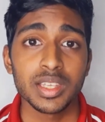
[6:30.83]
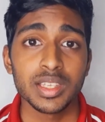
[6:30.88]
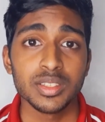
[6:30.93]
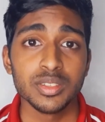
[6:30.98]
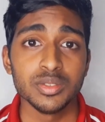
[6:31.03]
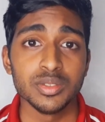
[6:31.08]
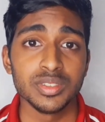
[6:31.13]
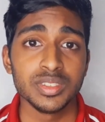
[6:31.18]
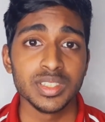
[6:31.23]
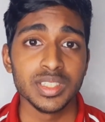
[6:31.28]

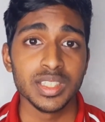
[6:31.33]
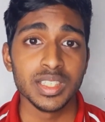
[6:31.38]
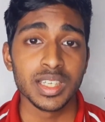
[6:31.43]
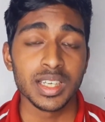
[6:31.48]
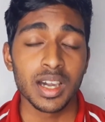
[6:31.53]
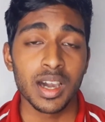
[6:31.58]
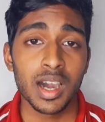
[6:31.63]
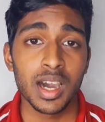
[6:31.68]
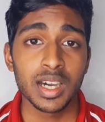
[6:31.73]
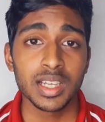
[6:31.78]
you see
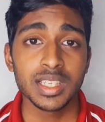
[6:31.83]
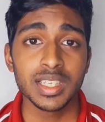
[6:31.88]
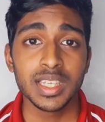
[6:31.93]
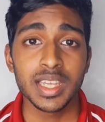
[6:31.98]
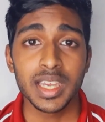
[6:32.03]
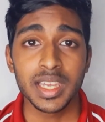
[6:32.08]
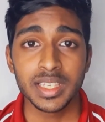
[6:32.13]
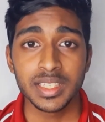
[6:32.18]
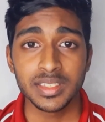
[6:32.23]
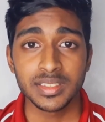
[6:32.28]

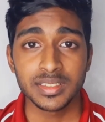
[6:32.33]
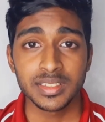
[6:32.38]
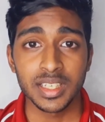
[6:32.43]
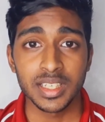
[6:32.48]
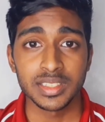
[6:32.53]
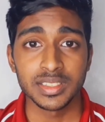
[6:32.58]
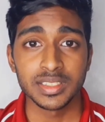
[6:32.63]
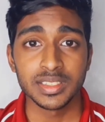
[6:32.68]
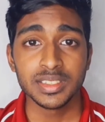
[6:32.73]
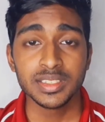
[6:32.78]
hardly any
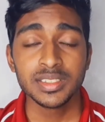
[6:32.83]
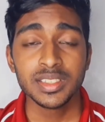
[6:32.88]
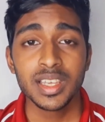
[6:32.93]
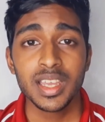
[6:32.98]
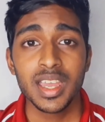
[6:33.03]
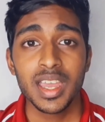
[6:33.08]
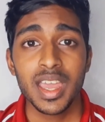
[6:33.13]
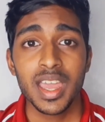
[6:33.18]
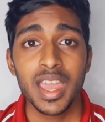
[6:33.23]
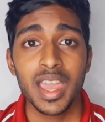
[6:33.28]
stutters,
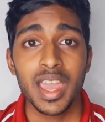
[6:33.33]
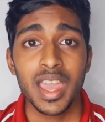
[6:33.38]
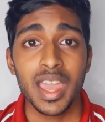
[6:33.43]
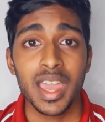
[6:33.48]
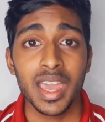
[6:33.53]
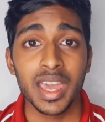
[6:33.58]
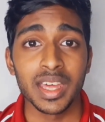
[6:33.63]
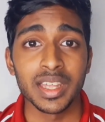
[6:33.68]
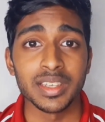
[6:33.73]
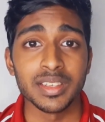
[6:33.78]

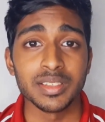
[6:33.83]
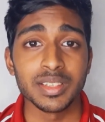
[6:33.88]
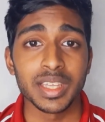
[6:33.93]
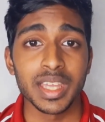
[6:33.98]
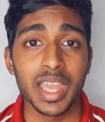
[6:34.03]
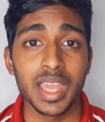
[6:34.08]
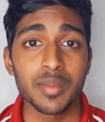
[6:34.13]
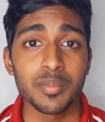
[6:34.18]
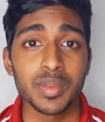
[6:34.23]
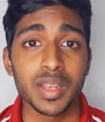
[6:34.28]
and
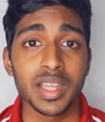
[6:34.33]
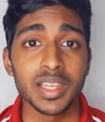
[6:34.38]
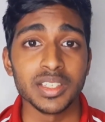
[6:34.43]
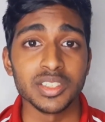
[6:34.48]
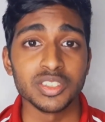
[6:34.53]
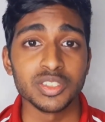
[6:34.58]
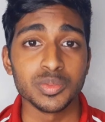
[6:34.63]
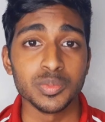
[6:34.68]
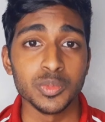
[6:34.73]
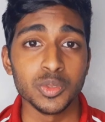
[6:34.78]
gameplay
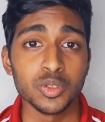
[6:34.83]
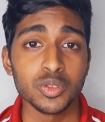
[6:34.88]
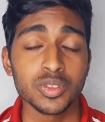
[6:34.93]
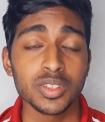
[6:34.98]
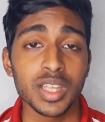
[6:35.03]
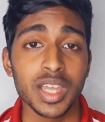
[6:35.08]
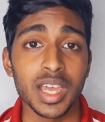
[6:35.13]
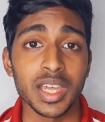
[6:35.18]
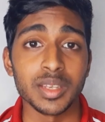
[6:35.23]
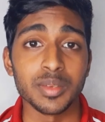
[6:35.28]
is
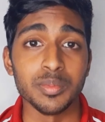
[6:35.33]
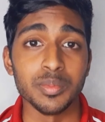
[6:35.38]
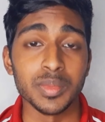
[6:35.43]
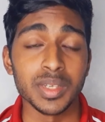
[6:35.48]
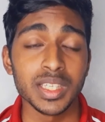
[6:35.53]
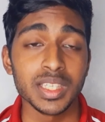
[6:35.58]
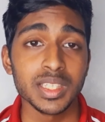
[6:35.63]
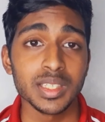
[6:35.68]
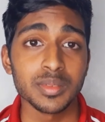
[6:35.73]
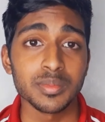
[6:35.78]
smooth at
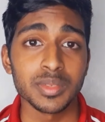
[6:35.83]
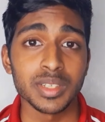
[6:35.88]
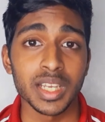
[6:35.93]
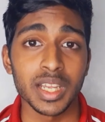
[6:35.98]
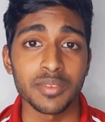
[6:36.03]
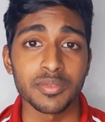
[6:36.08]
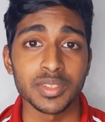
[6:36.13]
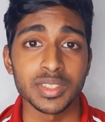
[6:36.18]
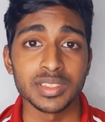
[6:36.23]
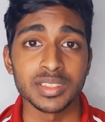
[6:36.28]
medium
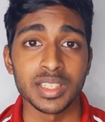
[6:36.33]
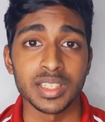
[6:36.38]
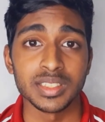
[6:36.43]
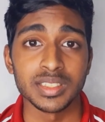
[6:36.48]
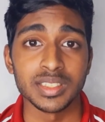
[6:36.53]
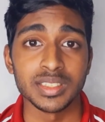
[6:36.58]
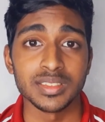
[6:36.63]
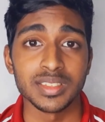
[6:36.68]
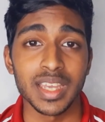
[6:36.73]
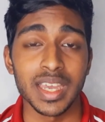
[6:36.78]
graphic
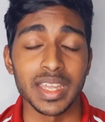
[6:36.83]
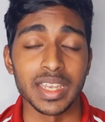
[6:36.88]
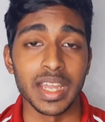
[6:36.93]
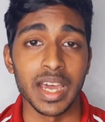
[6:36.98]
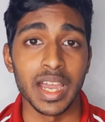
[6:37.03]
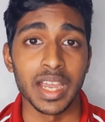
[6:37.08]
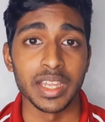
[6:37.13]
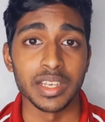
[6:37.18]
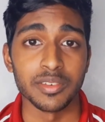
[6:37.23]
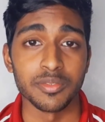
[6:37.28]
settings and
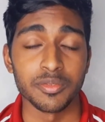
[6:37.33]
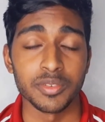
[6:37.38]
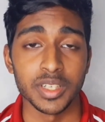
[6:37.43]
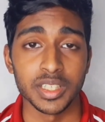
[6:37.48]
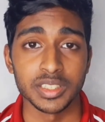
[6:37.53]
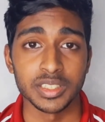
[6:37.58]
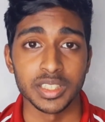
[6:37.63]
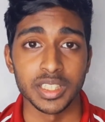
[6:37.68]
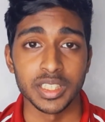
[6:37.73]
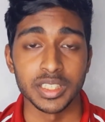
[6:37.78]
high
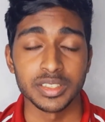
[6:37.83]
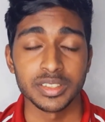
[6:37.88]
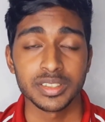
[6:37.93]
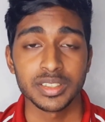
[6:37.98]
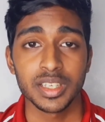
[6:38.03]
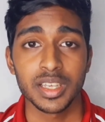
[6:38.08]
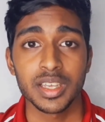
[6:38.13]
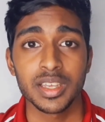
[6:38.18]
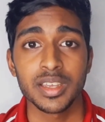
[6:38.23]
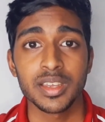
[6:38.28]
refresh rate.
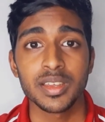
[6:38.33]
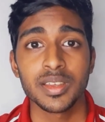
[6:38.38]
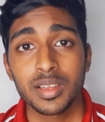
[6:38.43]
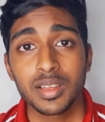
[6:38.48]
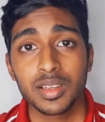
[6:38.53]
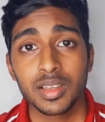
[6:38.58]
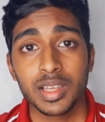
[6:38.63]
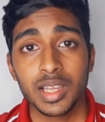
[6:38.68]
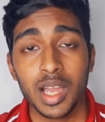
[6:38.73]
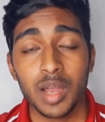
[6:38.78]

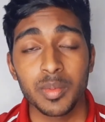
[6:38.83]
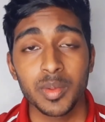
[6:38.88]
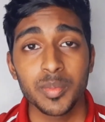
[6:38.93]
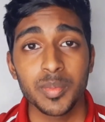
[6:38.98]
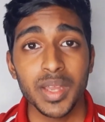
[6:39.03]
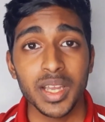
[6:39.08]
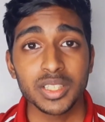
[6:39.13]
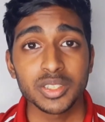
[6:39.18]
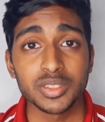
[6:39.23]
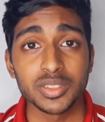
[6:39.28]
Coming
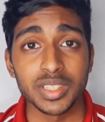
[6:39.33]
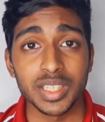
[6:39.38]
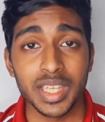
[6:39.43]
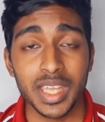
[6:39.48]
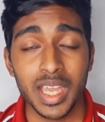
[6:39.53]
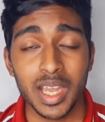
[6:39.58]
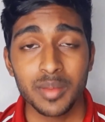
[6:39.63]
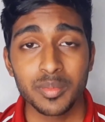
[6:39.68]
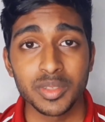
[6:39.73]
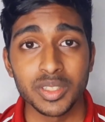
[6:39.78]
back to the
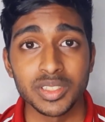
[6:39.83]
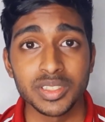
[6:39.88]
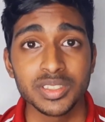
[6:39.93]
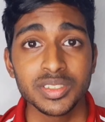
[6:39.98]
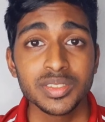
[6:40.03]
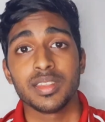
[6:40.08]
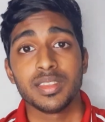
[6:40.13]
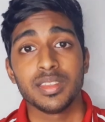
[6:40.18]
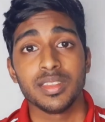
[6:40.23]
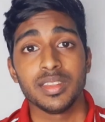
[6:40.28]

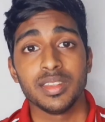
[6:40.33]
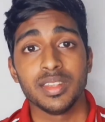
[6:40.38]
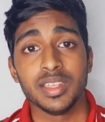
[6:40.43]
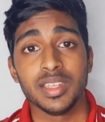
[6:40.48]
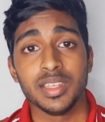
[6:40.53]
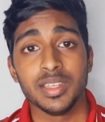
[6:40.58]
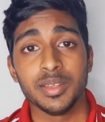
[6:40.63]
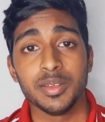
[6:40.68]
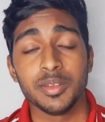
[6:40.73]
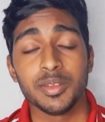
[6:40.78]
cameras,
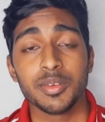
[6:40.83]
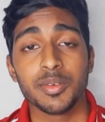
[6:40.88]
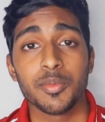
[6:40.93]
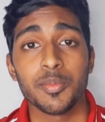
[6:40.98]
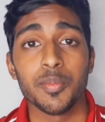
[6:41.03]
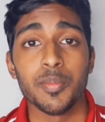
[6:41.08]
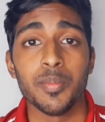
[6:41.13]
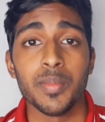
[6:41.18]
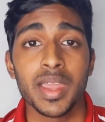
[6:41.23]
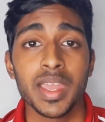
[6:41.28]
the
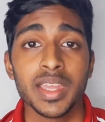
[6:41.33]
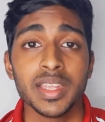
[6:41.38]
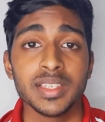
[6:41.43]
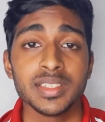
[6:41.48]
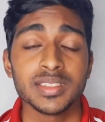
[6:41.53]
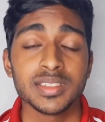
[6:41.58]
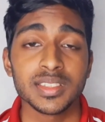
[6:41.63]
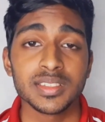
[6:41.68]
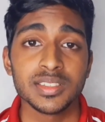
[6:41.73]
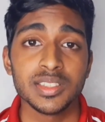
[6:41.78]
main
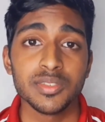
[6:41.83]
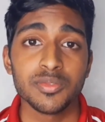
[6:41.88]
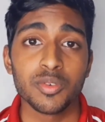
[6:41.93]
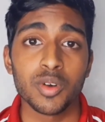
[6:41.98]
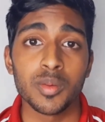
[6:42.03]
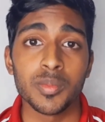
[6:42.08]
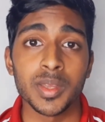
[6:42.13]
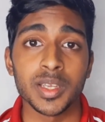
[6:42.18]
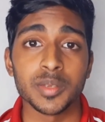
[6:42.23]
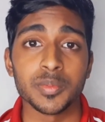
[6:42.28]

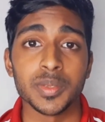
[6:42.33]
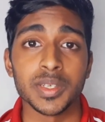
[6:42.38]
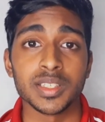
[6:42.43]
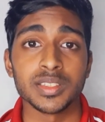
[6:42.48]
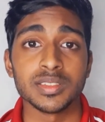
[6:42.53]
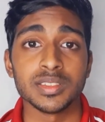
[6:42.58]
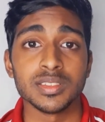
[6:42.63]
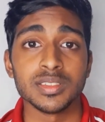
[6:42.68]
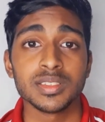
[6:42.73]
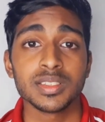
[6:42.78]
64
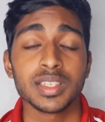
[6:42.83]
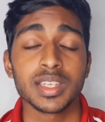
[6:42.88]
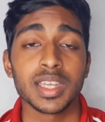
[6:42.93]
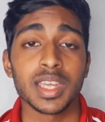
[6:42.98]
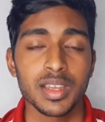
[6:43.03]
megapixel